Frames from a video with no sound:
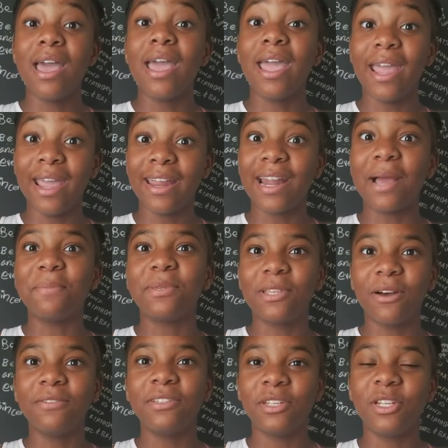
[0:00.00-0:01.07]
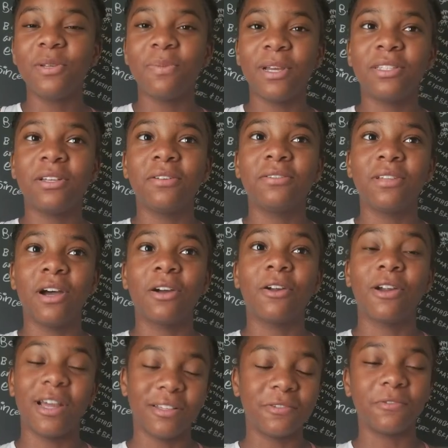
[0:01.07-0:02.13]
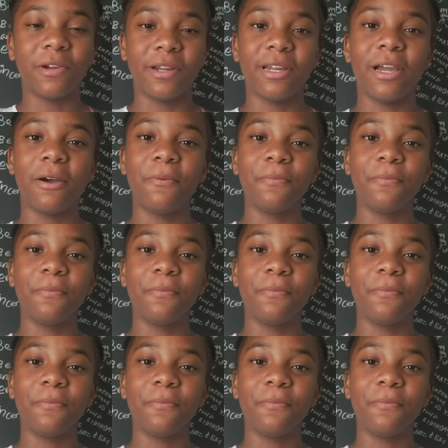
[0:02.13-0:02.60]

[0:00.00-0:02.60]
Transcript: and I'm self-teaching myself soccer as of right now.